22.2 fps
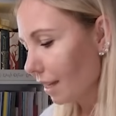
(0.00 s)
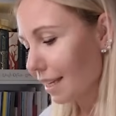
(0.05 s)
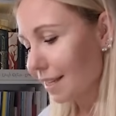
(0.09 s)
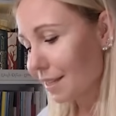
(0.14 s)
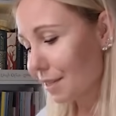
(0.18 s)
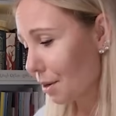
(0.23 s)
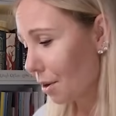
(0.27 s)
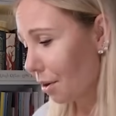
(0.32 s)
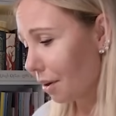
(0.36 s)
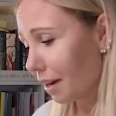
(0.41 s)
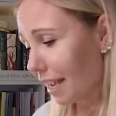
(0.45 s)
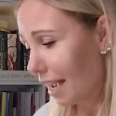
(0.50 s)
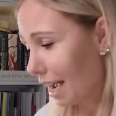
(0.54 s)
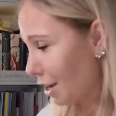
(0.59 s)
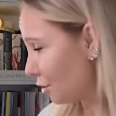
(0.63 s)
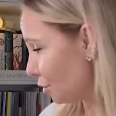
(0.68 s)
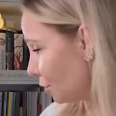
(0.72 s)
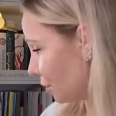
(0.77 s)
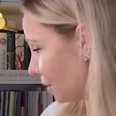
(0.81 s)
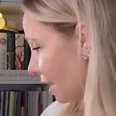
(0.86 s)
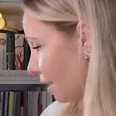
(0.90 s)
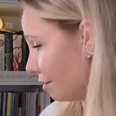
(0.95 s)
Sorry, I
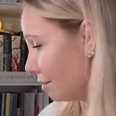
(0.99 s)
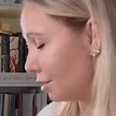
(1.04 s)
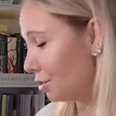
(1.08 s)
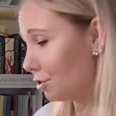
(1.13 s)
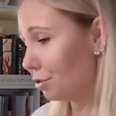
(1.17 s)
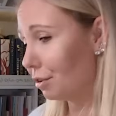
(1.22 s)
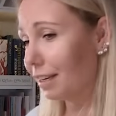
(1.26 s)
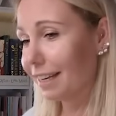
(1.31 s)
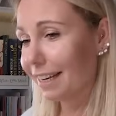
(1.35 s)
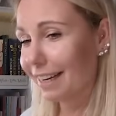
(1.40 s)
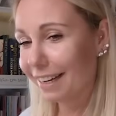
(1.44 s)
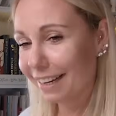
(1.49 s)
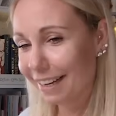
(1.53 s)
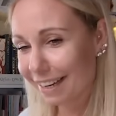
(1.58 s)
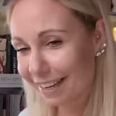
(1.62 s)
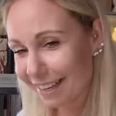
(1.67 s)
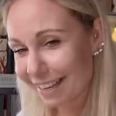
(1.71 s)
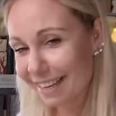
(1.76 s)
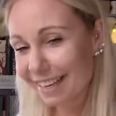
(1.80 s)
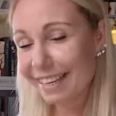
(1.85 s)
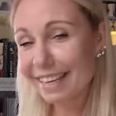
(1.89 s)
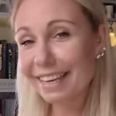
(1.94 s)
should have a drink.
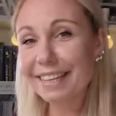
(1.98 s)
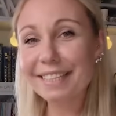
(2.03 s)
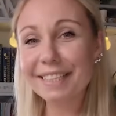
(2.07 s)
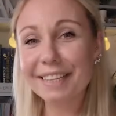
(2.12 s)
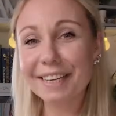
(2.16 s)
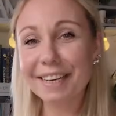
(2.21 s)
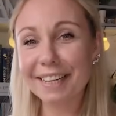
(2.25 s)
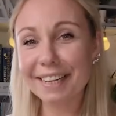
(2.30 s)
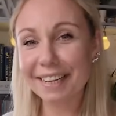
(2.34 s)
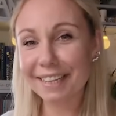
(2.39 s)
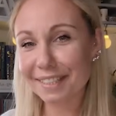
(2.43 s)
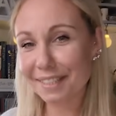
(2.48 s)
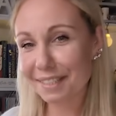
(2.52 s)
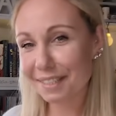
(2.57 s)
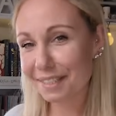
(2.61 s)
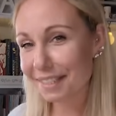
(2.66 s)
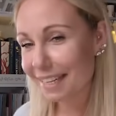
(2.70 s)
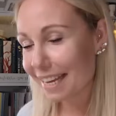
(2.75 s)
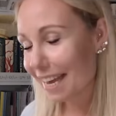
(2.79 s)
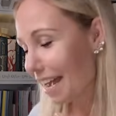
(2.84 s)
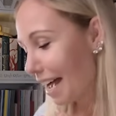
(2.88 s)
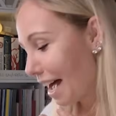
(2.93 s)
Yet again, I
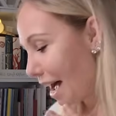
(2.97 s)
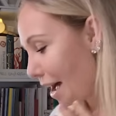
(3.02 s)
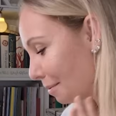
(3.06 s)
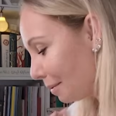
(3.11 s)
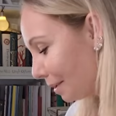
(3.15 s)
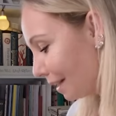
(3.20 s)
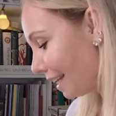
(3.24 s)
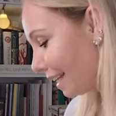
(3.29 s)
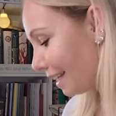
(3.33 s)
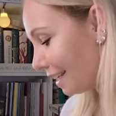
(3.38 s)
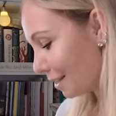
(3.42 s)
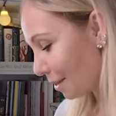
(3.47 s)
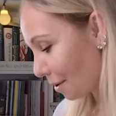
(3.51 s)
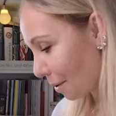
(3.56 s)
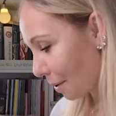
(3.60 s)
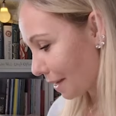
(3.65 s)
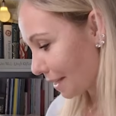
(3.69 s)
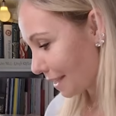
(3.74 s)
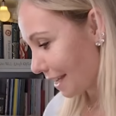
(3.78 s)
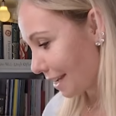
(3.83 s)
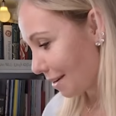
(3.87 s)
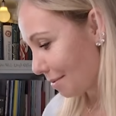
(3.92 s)
didn't. I'm getting so
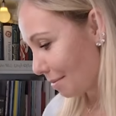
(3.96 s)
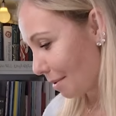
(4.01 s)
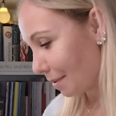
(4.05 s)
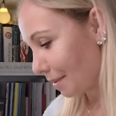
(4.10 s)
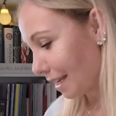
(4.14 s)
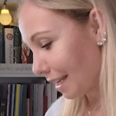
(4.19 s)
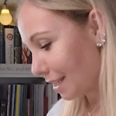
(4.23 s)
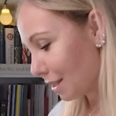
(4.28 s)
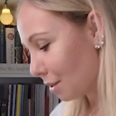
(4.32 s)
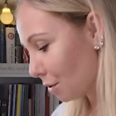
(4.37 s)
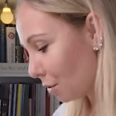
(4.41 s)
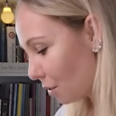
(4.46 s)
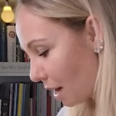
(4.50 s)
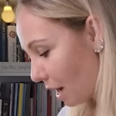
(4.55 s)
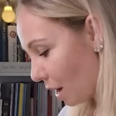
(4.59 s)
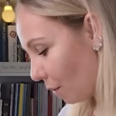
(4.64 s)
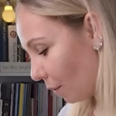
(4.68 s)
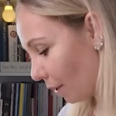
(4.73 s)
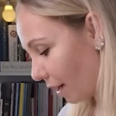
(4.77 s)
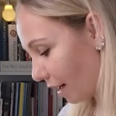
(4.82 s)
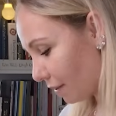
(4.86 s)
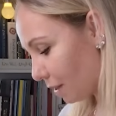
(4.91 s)
excited about that. So
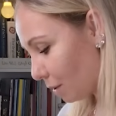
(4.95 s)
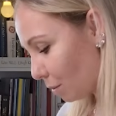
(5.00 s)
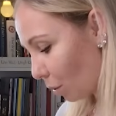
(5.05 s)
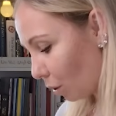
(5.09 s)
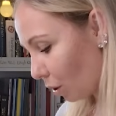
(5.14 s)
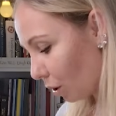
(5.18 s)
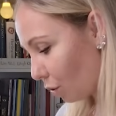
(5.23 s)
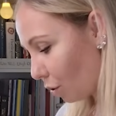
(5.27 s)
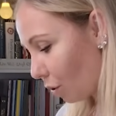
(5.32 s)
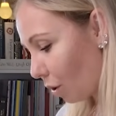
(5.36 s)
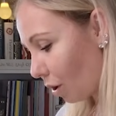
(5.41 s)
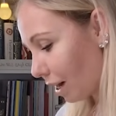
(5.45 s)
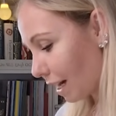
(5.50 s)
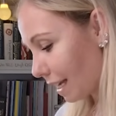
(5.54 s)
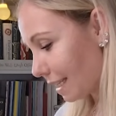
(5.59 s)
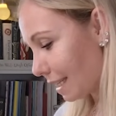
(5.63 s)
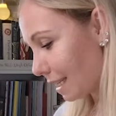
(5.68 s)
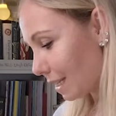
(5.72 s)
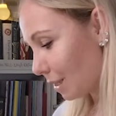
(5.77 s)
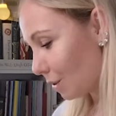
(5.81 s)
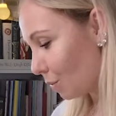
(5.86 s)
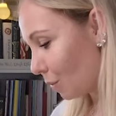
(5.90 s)
we have small
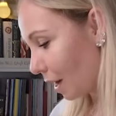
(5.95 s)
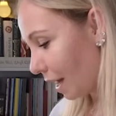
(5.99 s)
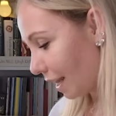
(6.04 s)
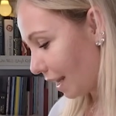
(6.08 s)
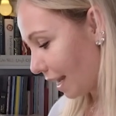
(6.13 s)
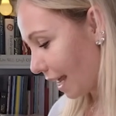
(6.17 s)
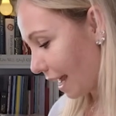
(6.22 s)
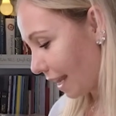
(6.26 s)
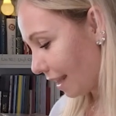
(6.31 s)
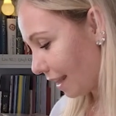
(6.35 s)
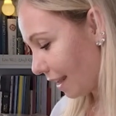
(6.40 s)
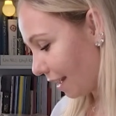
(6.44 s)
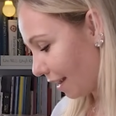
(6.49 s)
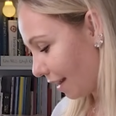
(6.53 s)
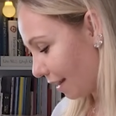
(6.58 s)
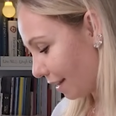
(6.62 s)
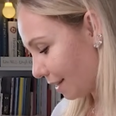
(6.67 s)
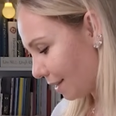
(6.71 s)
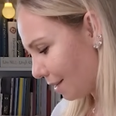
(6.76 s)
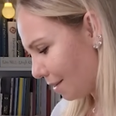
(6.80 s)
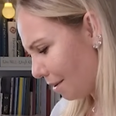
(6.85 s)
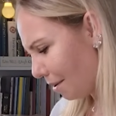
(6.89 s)
quokkas as well, and they are
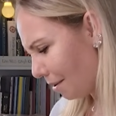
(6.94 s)
so